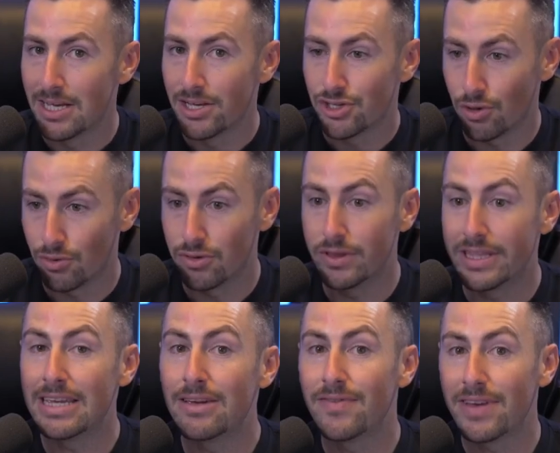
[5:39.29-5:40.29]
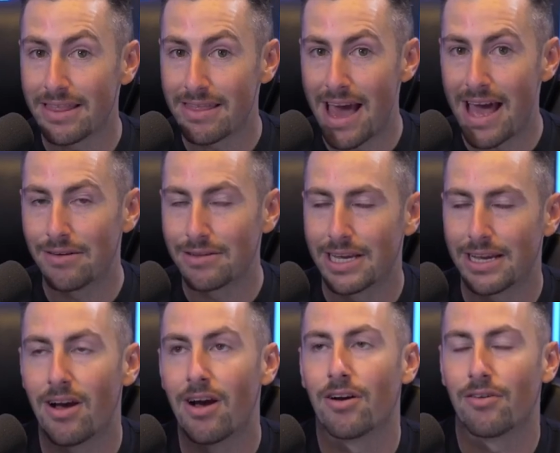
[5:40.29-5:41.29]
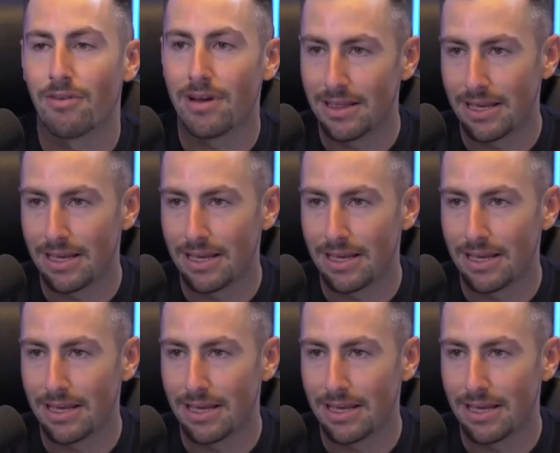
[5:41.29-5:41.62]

So leaving that, I was like, oh, great.